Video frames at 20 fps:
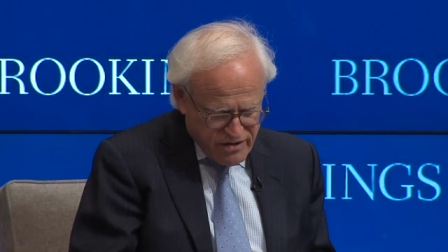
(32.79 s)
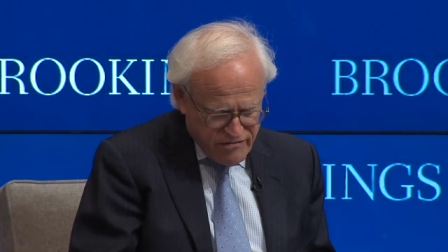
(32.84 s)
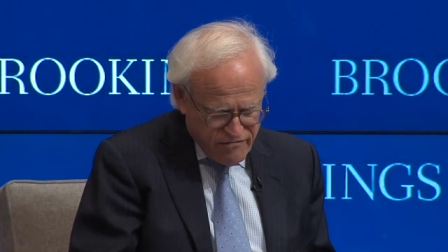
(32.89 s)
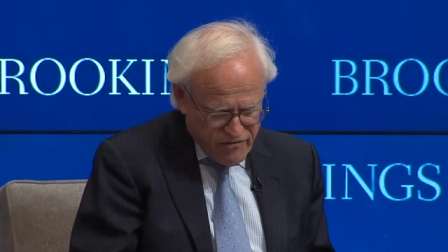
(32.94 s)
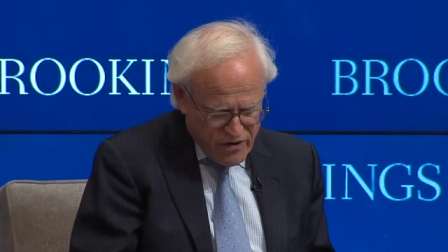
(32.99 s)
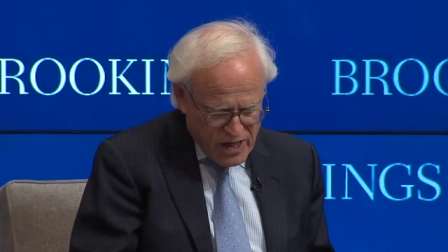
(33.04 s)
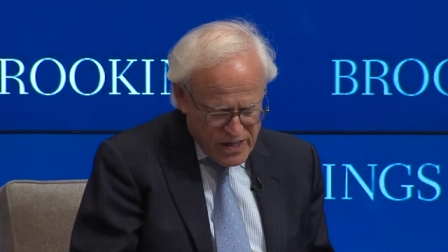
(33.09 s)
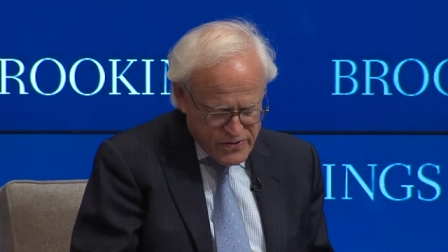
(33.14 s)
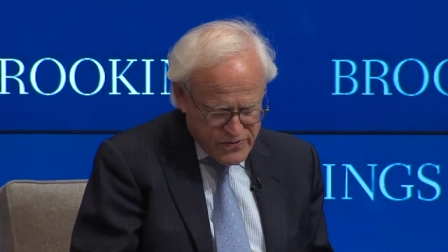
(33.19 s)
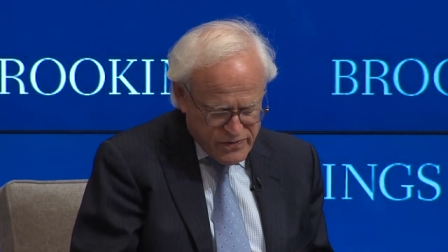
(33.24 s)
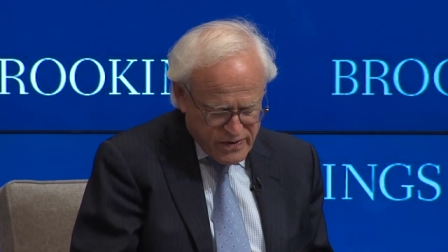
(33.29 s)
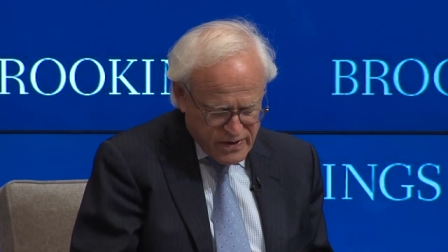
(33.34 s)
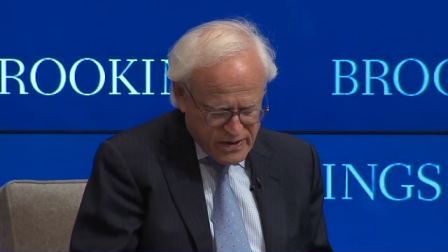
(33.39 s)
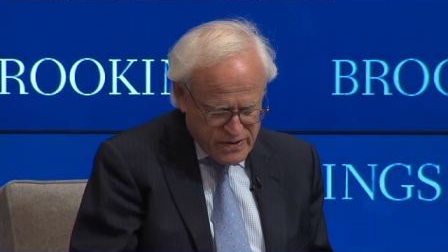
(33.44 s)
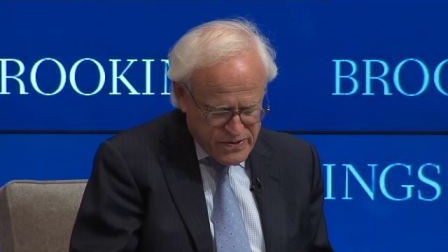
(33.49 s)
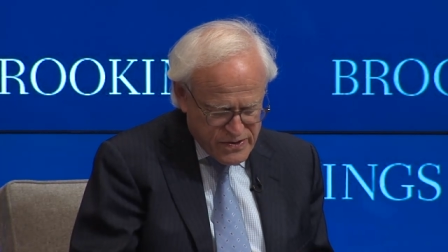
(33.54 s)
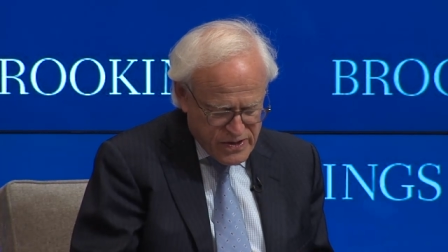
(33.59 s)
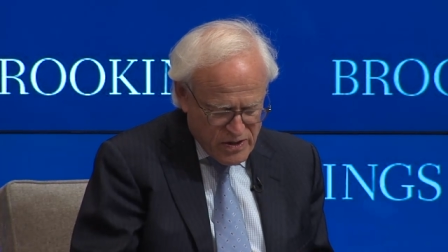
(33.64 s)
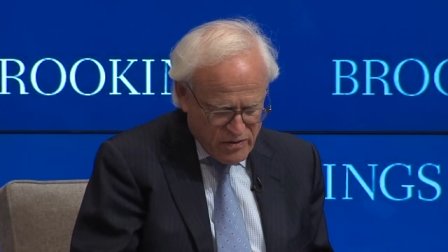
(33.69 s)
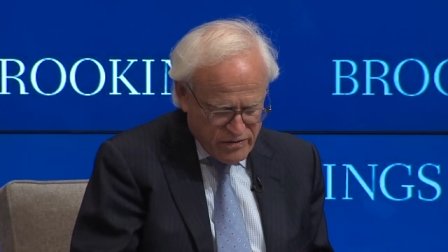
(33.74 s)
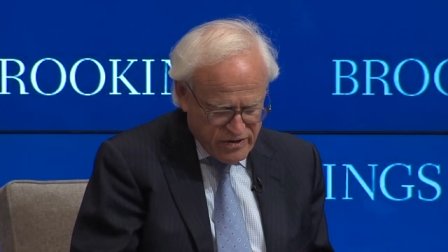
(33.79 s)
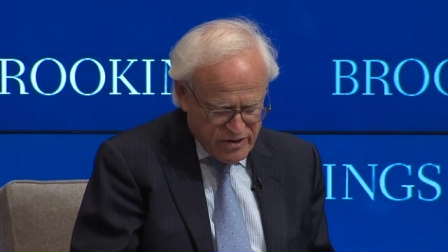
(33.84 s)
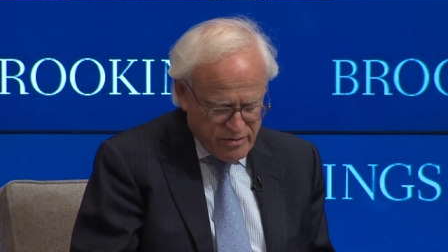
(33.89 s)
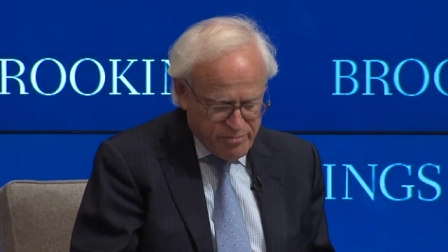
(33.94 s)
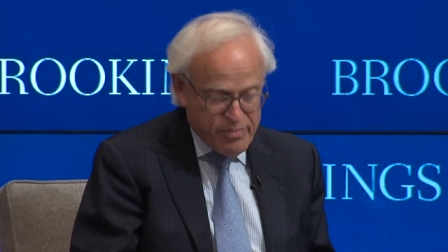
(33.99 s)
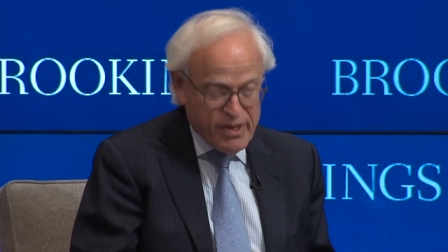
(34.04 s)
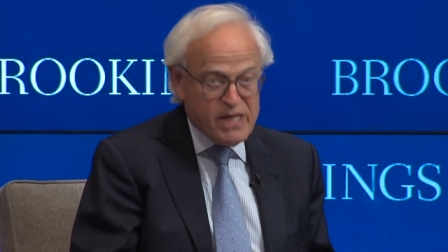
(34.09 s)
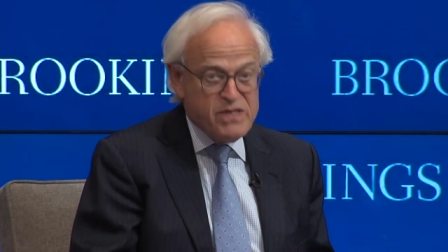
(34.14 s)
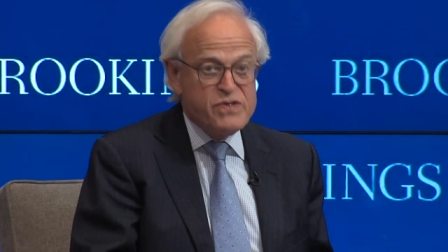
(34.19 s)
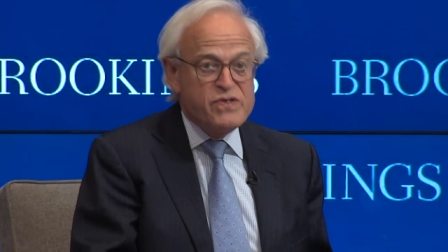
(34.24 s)
advisor and
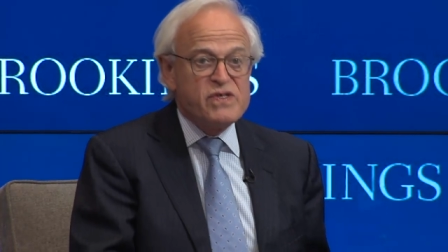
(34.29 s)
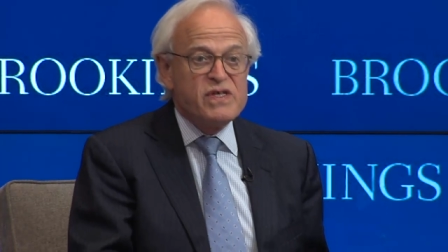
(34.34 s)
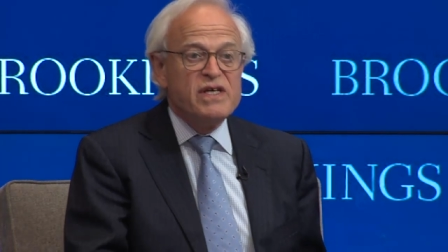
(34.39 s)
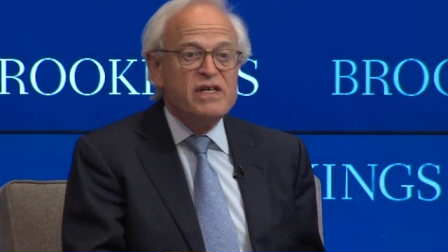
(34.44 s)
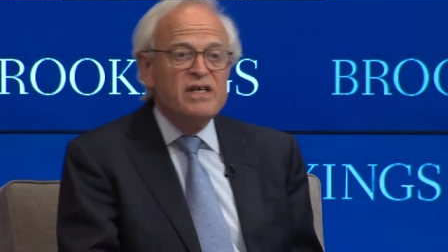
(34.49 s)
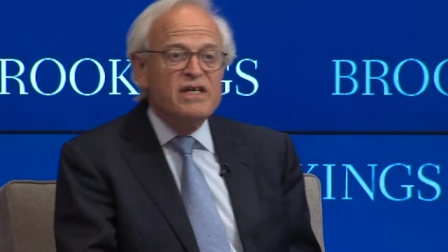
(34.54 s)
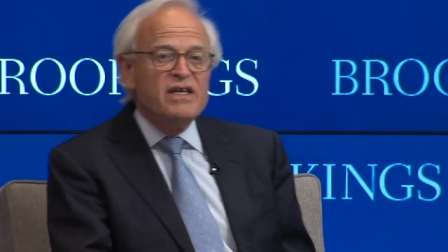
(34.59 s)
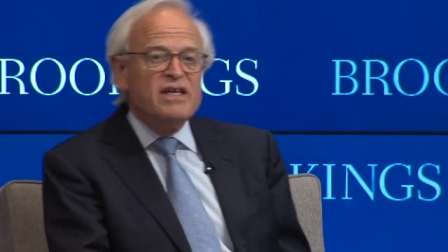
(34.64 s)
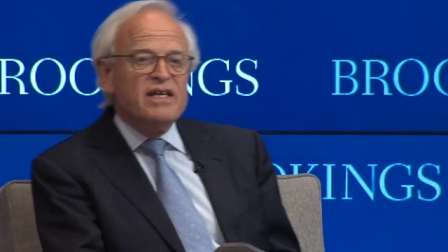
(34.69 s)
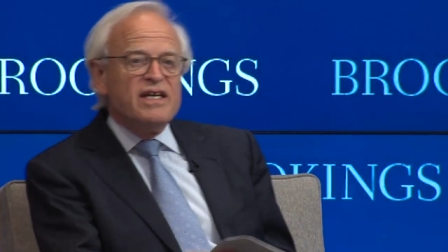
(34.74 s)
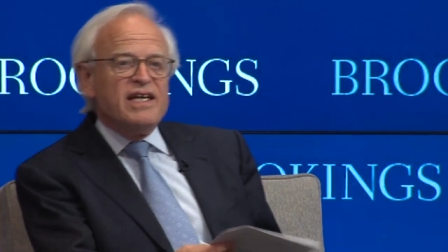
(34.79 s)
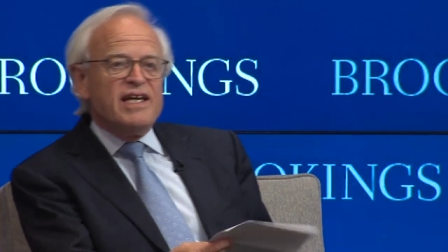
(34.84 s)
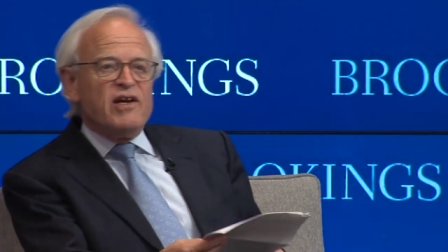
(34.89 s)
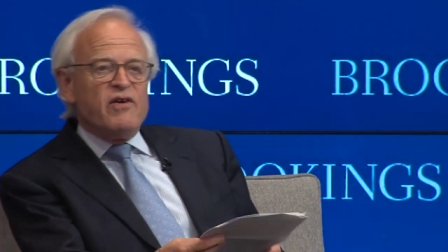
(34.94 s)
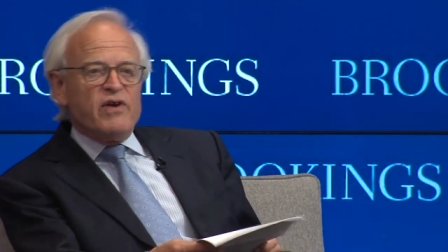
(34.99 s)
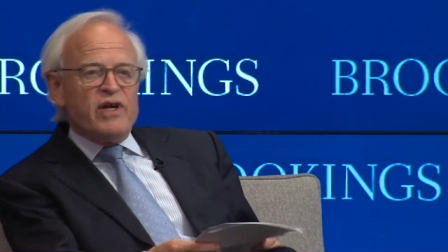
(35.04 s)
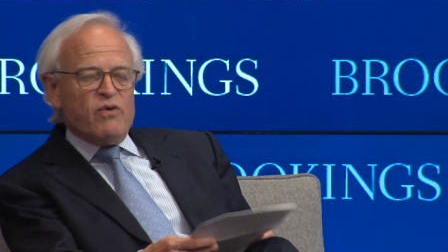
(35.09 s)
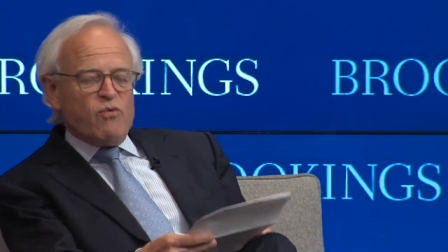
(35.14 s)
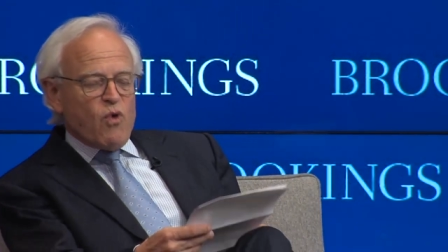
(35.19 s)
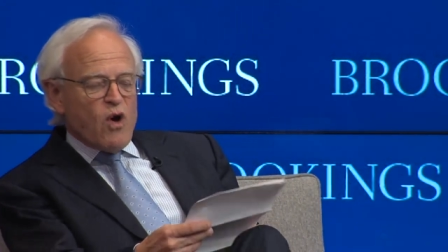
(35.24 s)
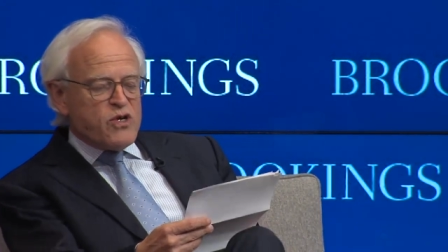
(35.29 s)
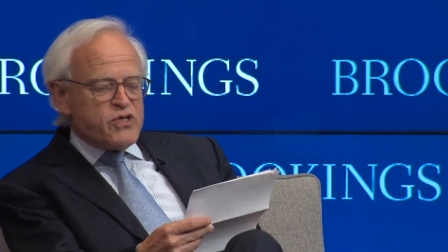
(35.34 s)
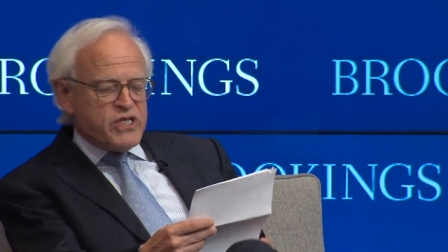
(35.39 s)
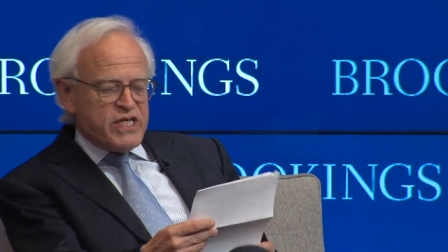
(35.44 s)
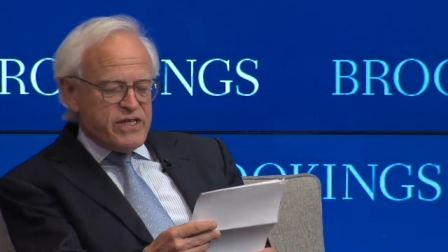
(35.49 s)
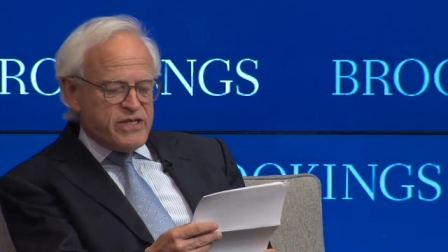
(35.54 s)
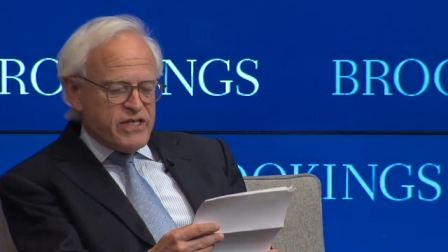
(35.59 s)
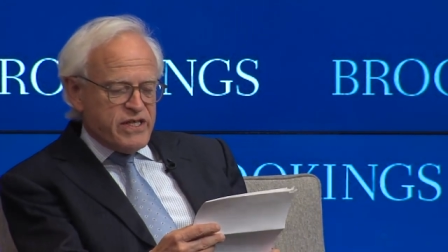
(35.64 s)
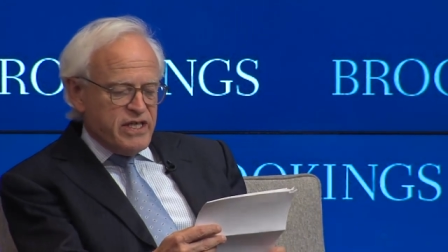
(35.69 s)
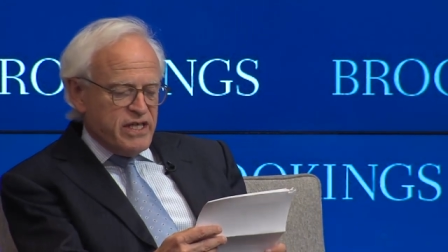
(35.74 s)
consultant based here in
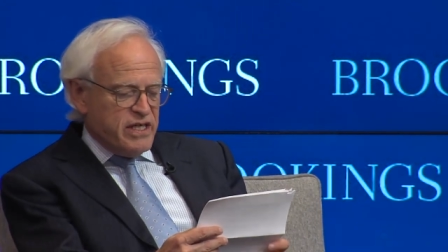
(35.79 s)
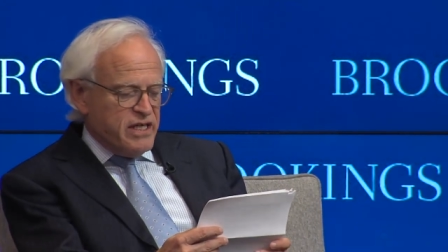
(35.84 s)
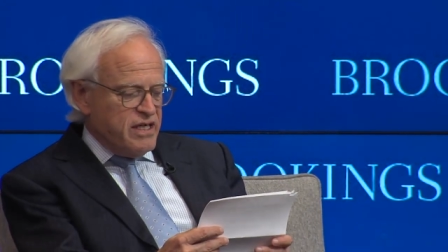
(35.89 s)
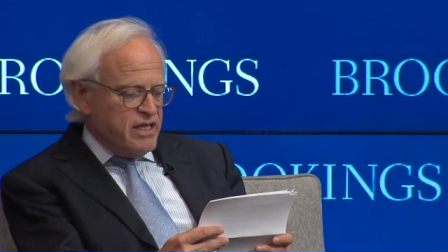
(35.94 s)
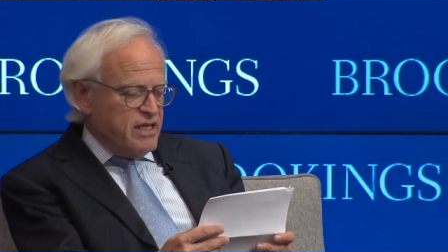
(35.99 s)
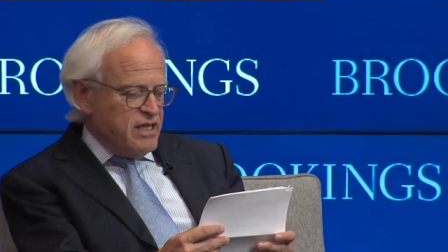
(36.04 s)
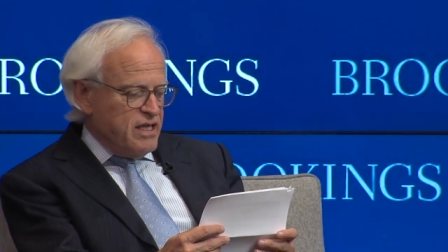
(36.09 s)
Washington